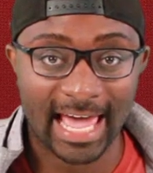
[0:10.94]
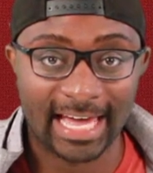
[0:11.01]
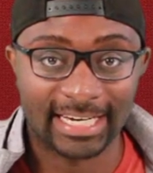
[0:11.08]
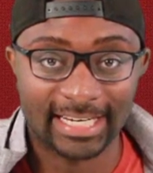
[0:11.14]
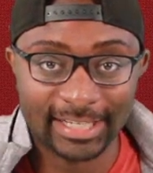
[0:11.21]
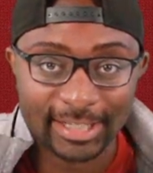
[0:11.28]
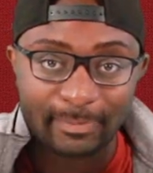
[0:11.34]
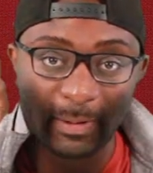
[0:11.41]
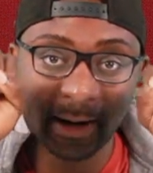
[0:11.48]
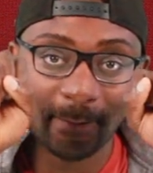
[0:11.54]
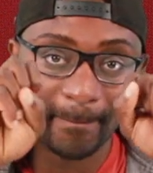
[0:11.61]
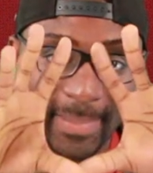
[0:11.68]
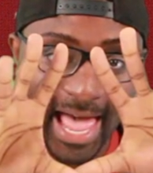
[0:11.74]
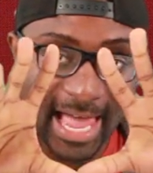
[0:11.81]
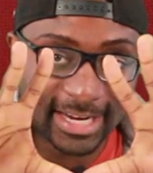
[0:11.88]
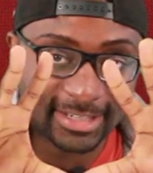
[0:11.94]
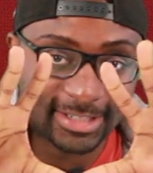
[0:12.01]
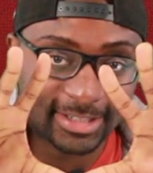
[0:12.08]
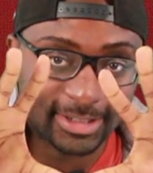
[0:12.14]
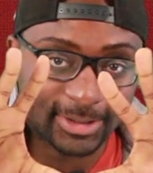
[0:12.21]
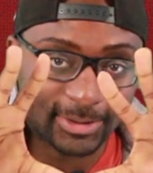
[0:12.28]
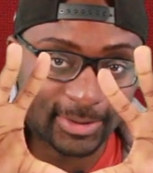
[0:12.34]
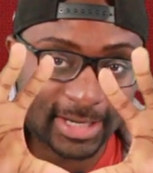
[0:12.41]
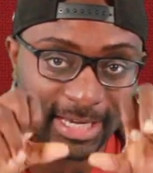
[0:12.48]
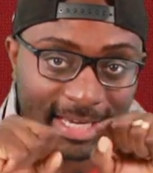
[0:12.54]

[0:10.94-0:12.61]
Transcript: and spit it back to you